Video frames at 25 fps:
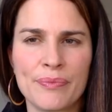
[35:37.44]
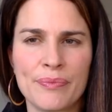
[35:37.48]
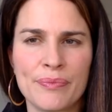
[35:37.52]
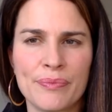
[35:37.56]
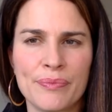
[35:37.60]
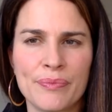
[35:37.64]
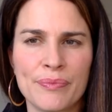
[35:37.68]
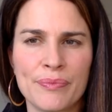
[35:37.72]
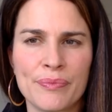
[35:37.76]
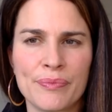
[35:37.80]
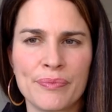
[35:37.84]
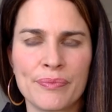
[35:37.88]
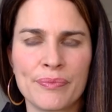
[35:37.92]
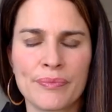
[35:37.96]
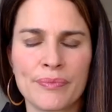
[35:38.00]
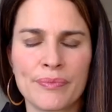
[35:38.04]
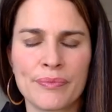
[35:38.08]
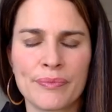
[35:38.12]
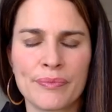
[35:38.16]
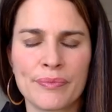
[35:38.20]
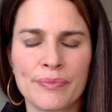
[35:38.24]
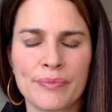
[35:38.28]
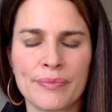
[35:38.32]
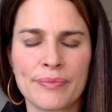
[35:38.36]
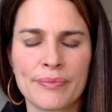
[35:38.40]

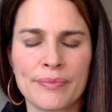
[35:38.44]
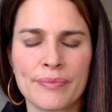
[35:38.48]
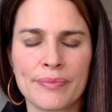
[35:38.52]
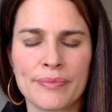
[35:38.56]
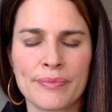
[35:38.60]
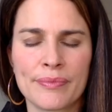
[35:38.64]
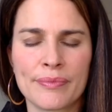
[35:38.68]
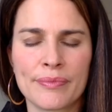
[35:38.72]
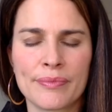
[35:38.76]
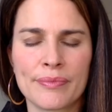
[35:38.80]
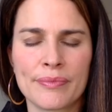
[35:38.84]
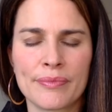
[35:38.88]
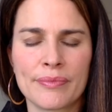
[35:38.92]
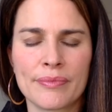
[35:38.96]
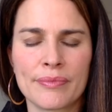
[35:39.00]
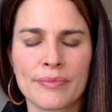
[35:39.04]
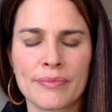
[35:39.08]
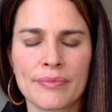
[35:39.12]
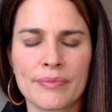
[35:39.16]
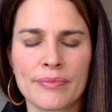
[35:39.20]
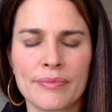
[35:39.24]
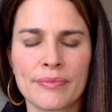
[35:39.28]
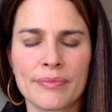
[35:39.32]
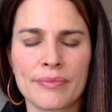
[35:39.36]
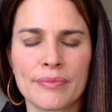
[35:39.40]

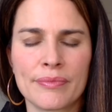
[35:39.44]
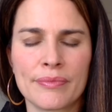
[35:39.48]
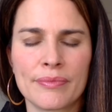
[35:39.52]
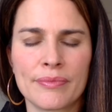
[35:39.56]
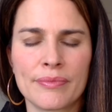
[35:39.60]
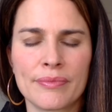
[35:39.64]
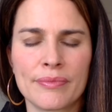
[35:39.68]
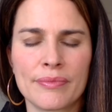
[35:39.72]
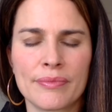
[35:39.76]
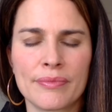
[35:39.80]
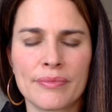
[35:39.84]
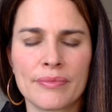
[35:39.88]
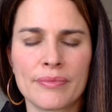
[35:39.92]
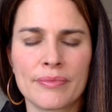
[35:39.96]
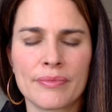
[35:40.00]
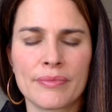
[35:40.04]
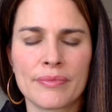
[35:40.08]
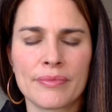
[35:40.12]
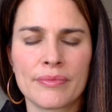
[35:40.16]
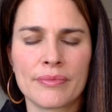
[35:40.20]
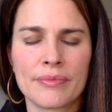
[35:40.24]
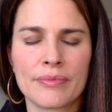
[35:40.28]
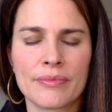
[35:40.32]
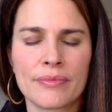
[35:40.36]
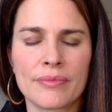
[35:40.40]

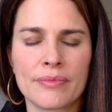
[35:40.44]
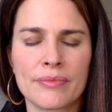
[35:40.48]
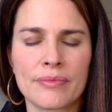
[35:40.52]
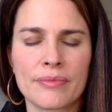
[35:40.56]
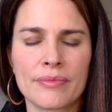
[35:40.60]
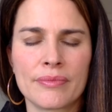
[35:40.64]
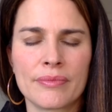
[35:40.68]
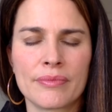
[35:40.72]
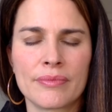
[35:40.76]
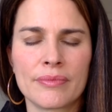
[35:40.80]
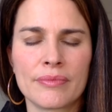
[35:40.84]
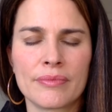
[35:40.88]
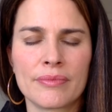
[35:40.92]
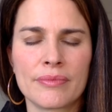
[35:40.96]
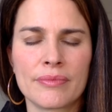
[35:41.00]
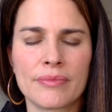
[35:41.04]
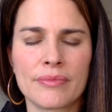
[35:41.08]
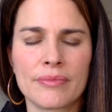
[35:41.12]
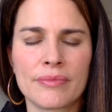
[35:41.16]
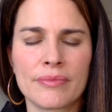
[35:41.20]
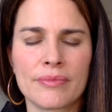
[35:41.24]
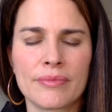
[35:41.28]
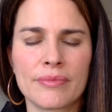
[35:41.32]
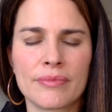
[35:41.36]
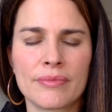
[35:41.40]

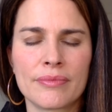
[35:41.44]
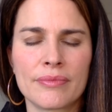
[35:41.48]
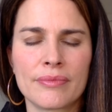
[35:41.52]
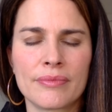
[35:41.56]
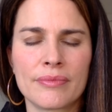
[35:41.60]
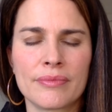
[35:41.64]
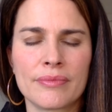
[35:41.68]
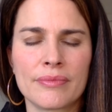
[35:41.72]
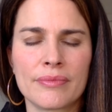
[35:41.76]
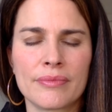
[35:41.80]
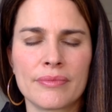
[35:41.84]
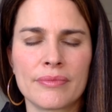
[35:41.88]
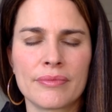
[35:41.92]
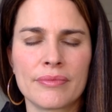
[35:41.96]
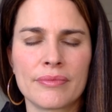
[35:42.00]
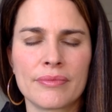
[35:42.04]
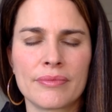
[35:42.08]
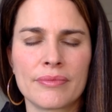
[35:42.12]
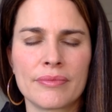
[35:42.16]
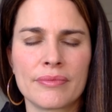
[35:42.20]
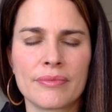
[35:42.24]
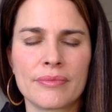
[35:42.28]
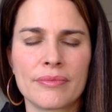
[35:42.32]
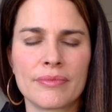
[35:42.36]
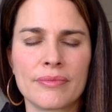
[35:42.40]

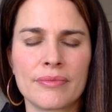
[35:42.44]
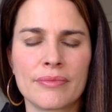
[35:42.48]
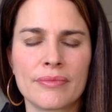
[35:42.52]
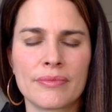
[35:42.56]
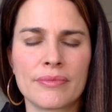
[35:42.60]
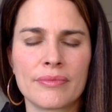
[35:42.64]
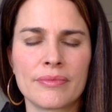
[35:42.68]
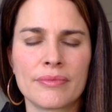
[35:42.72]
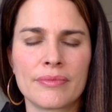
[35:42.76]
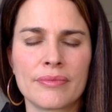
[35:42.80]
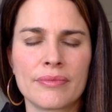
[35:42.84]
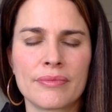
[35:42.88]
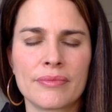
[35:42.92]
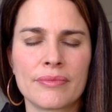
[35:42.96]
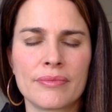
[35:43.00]
(no one is talking)